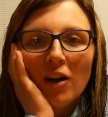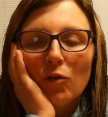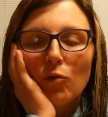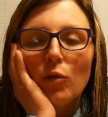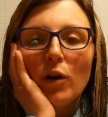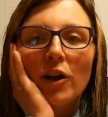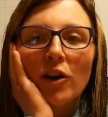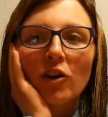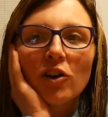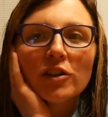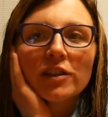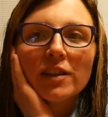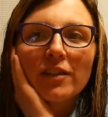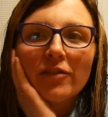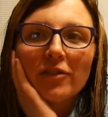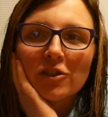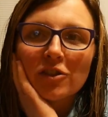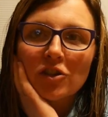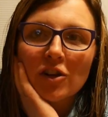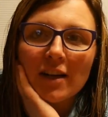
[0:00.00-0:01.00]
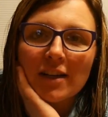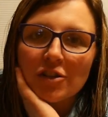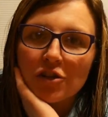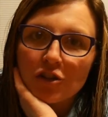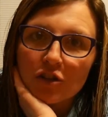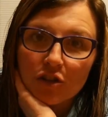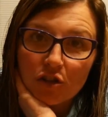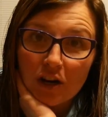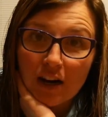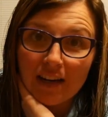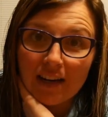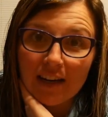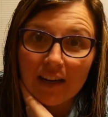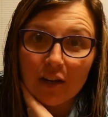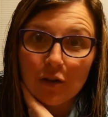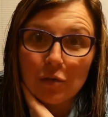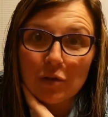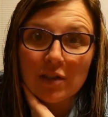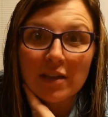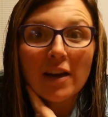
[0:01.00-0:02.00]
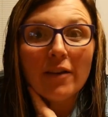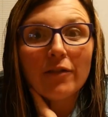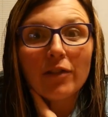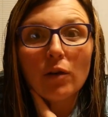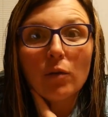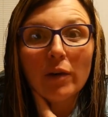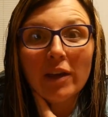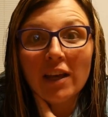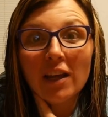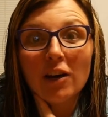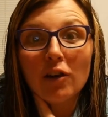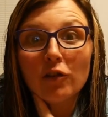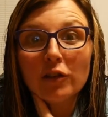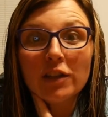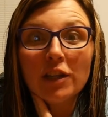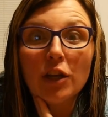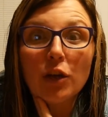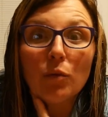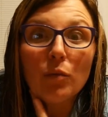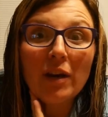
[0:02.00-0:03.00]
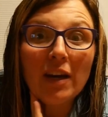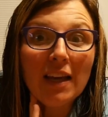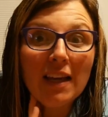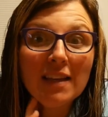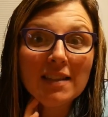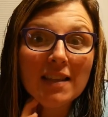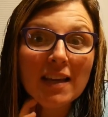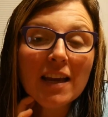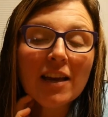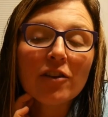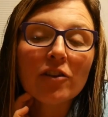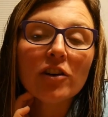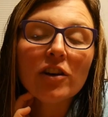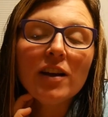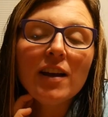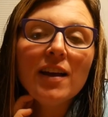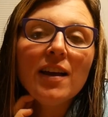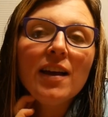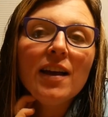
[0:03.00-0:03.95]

run all different directions trying to do stuff that we can only do when he's here.